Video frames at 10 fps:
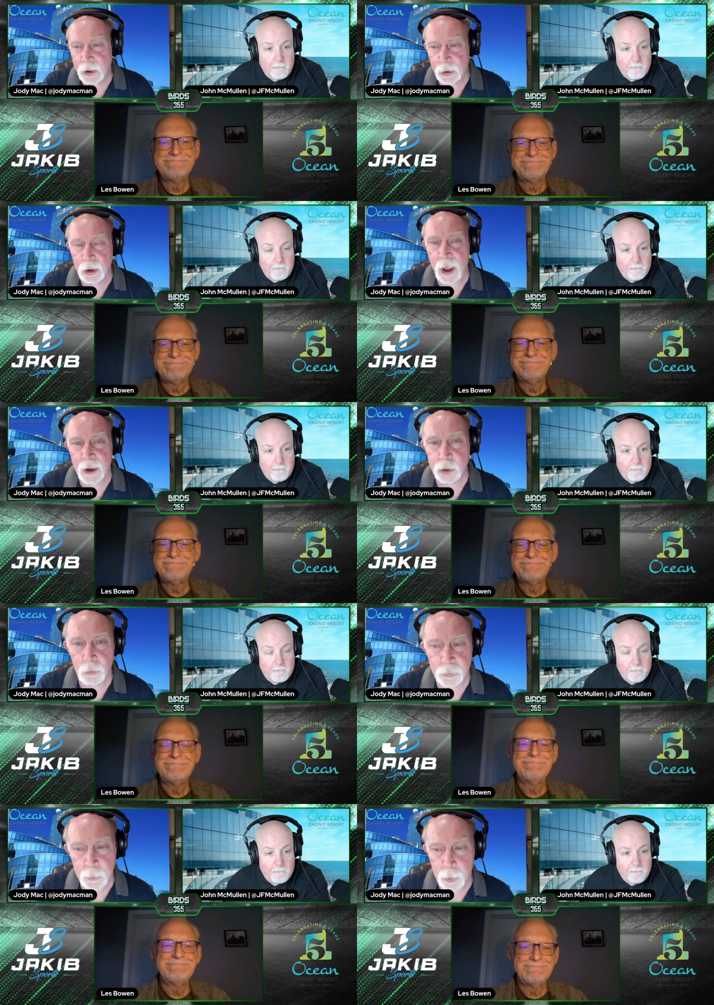Speaker 1: in the National
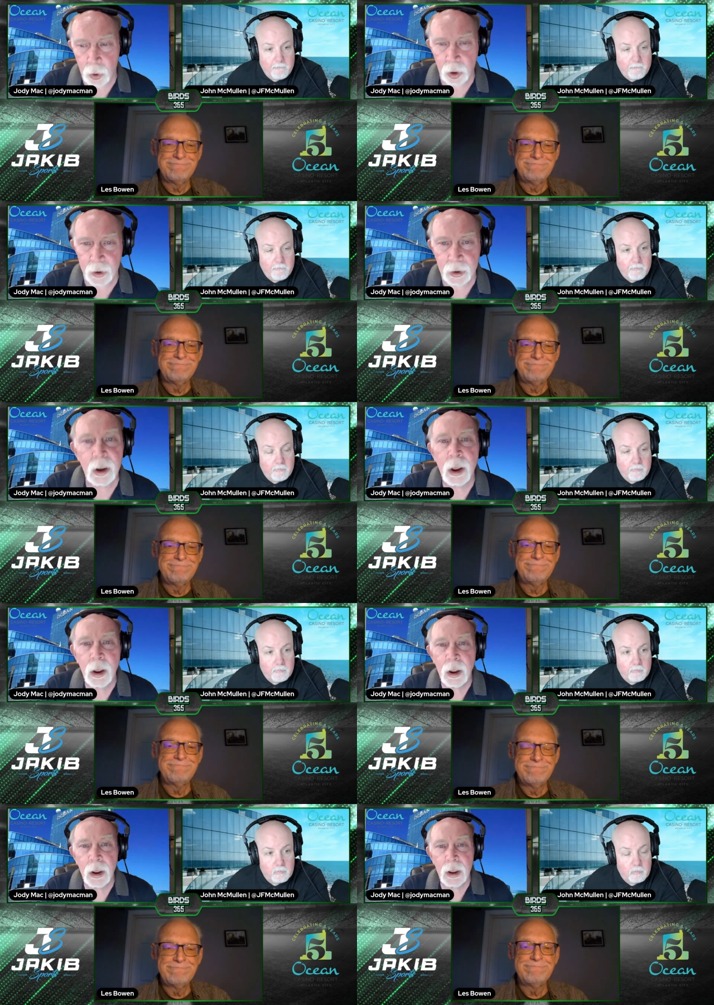Football League.
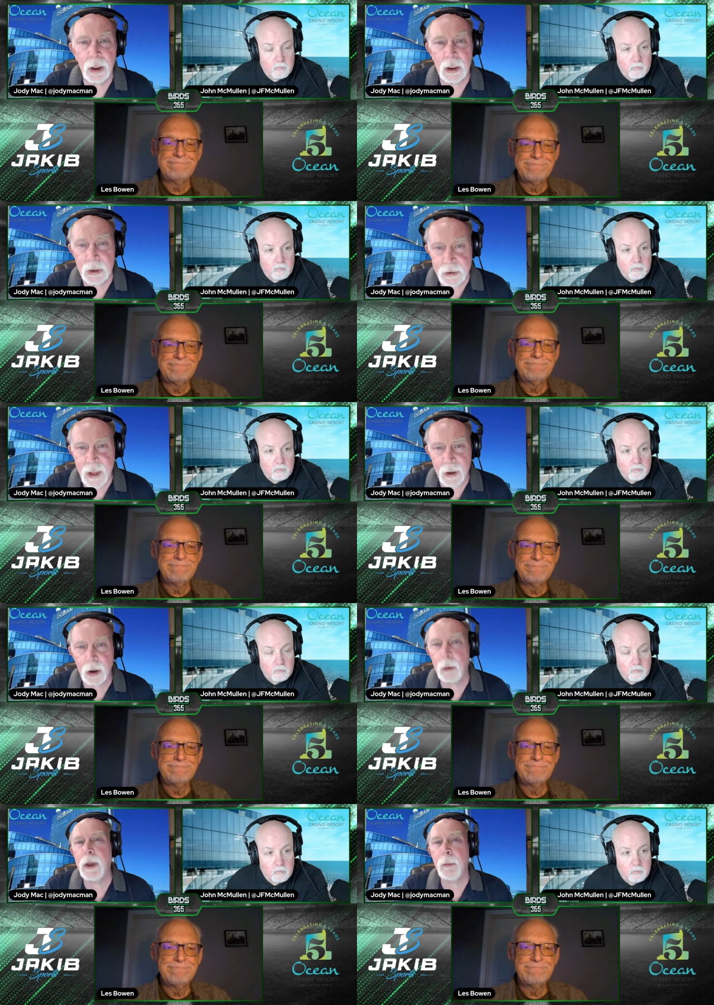Is that going to
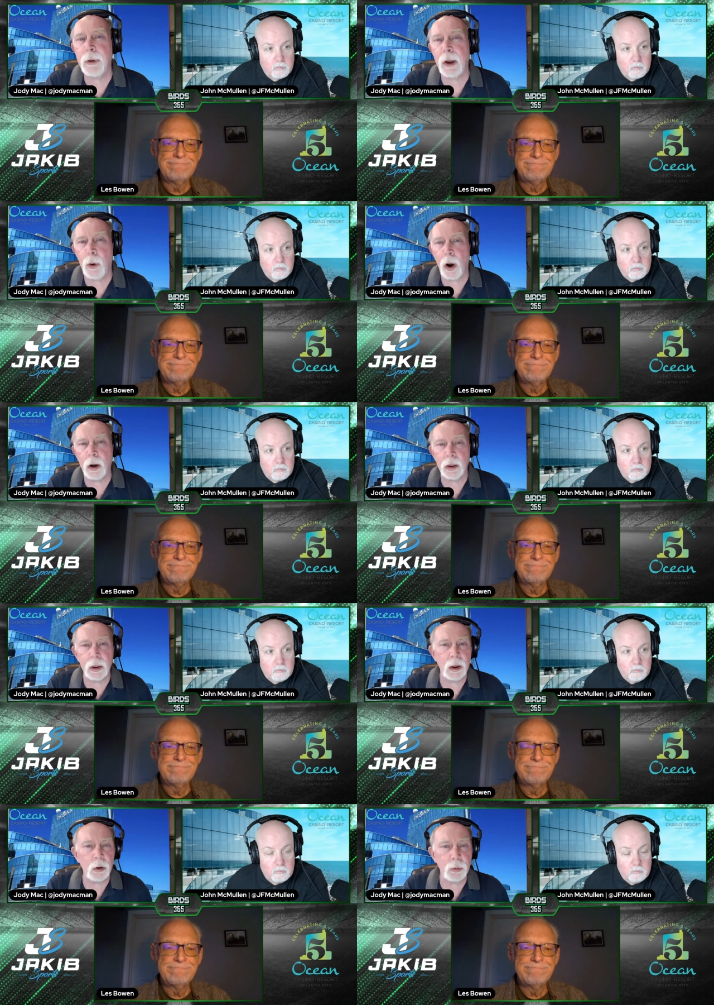be a big part of the
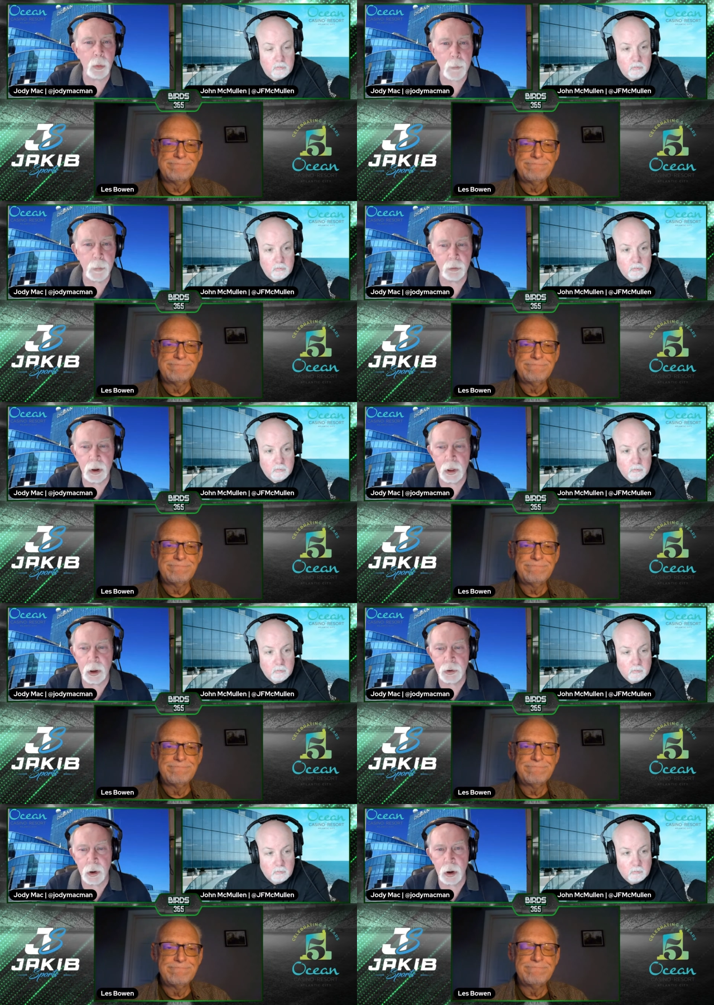Eagles' weaponry
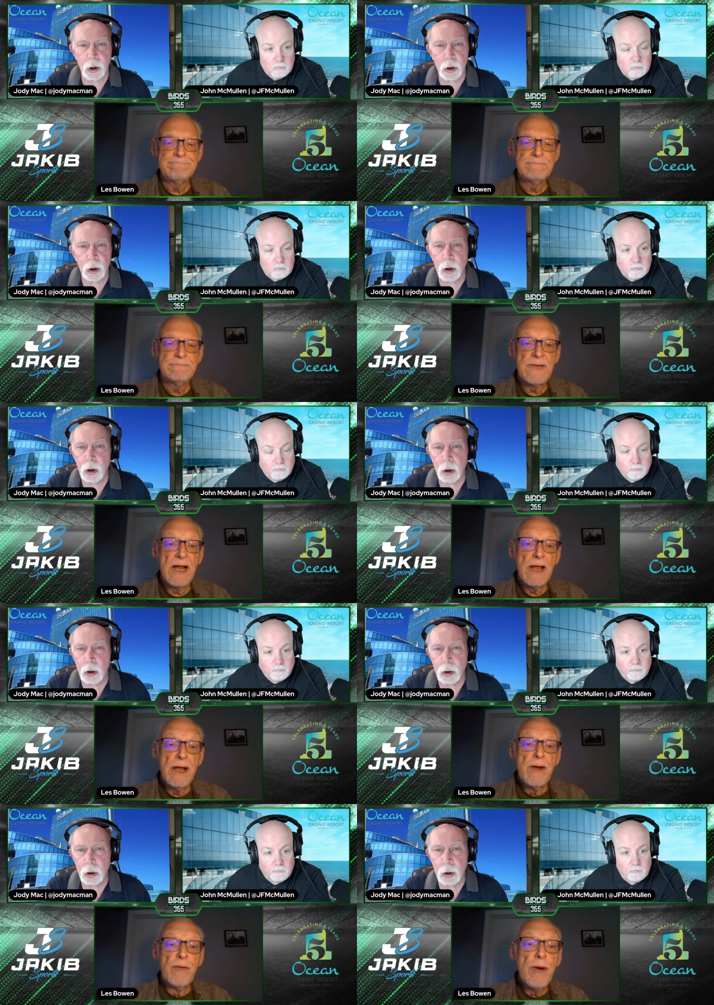this year?
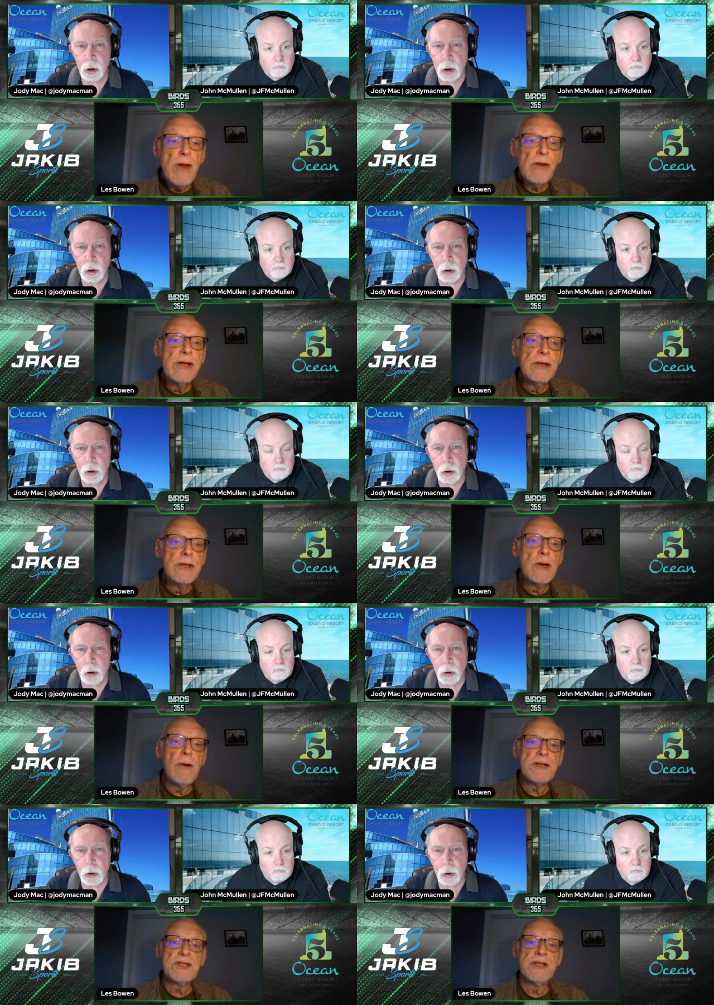
Speaker 2: Really good
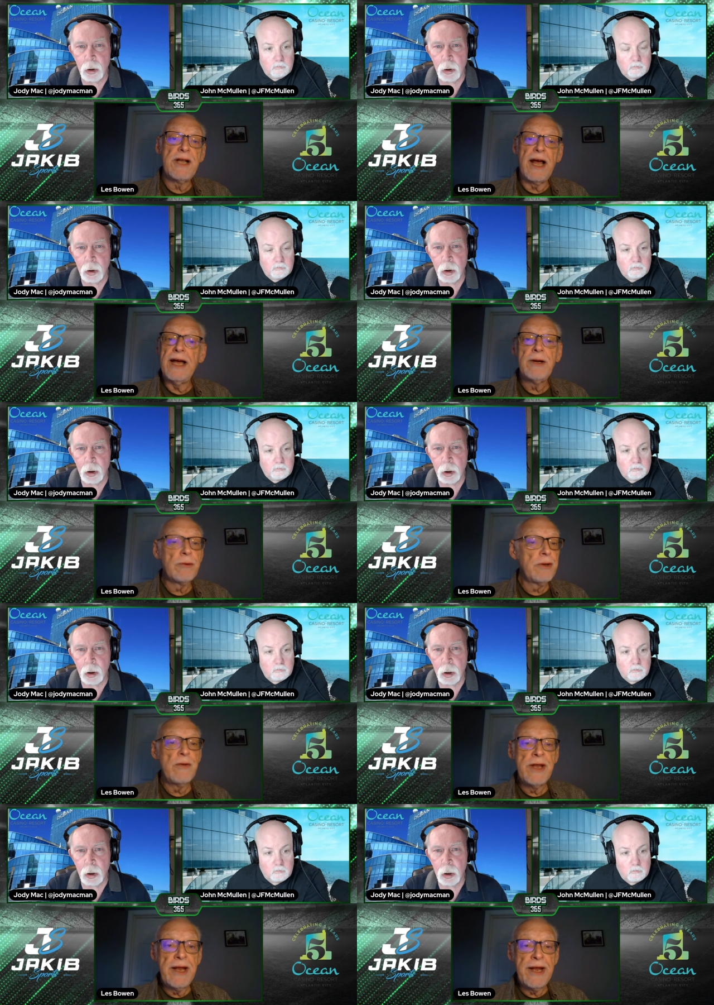question. I don't
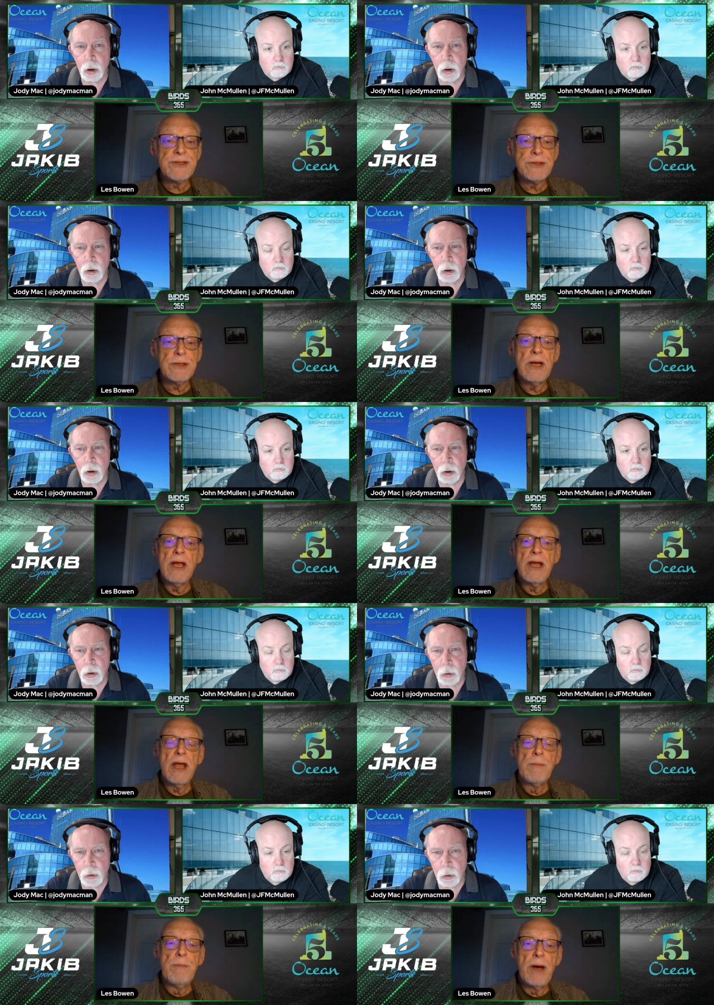know the answer,
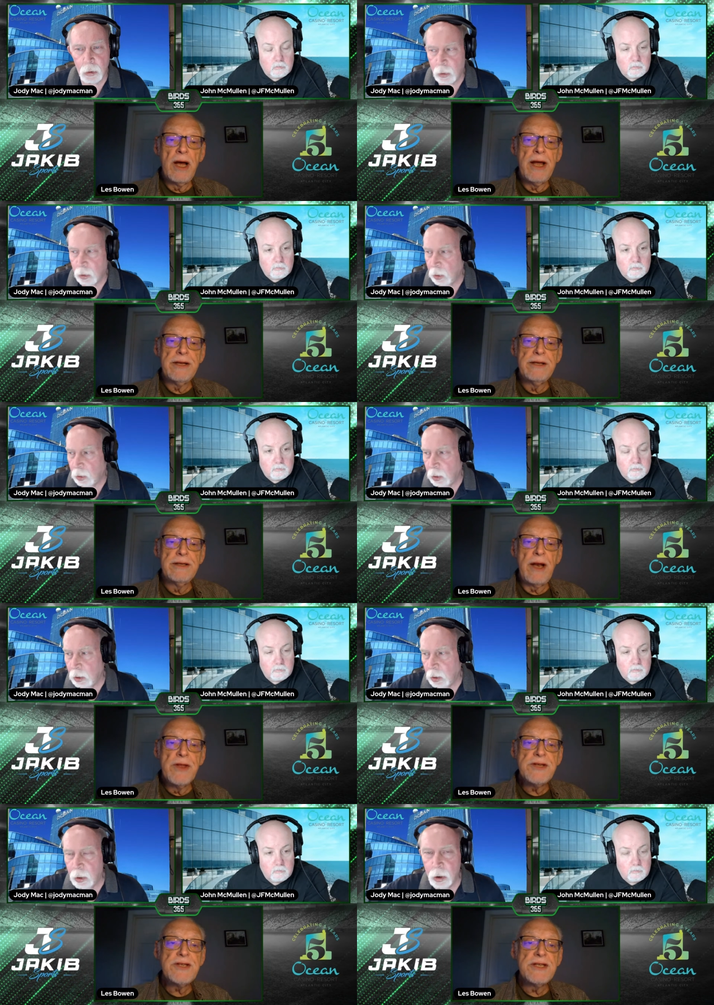but, you know,
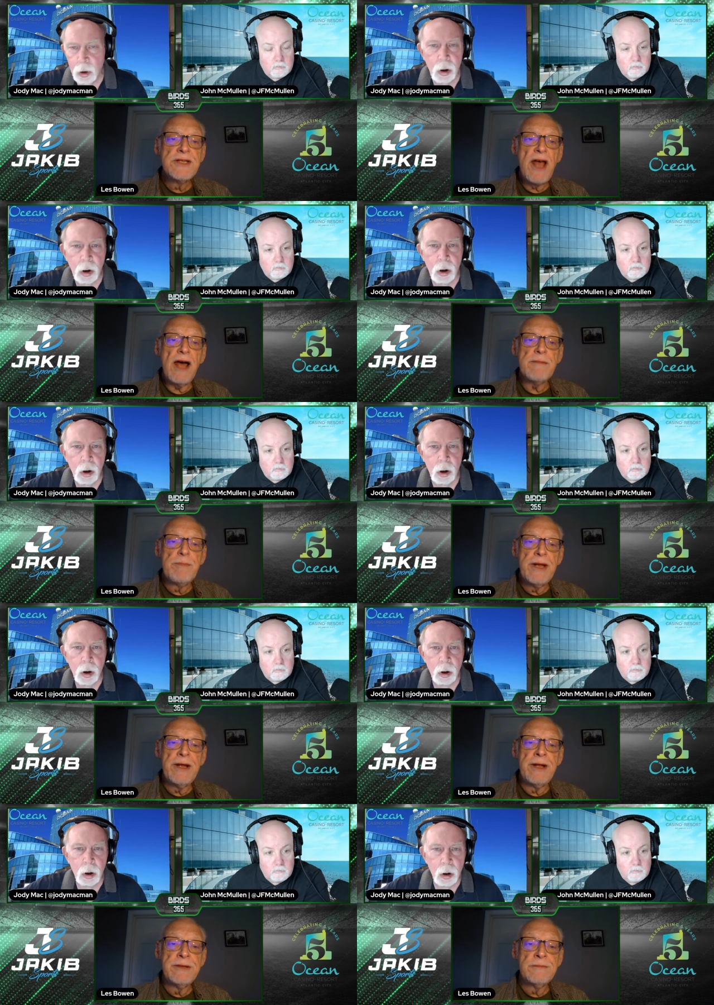this has not
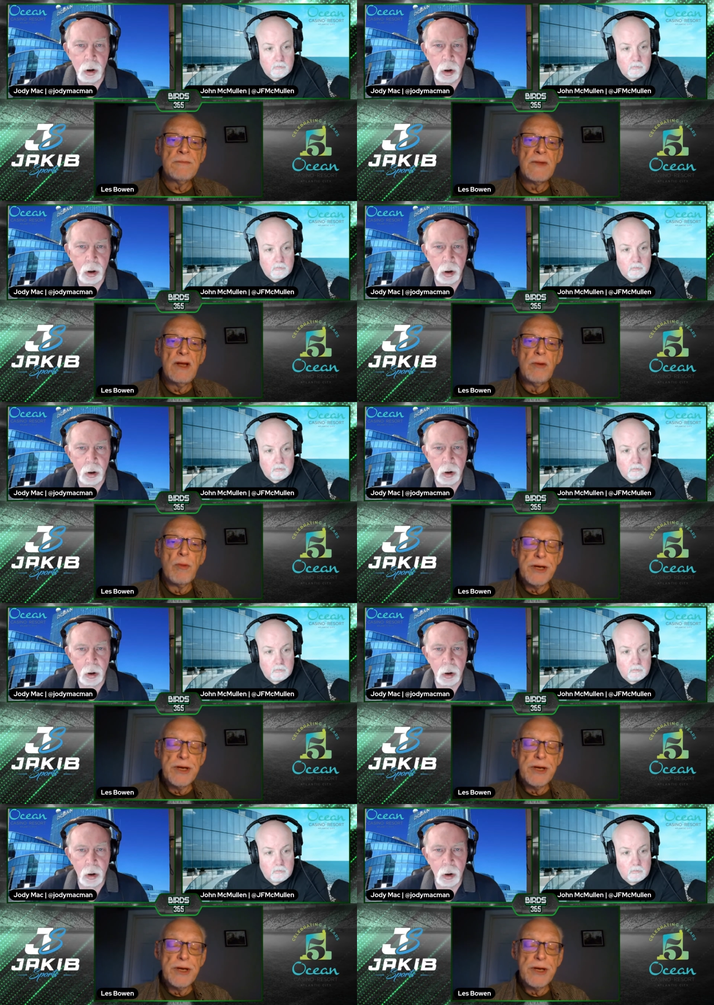been we're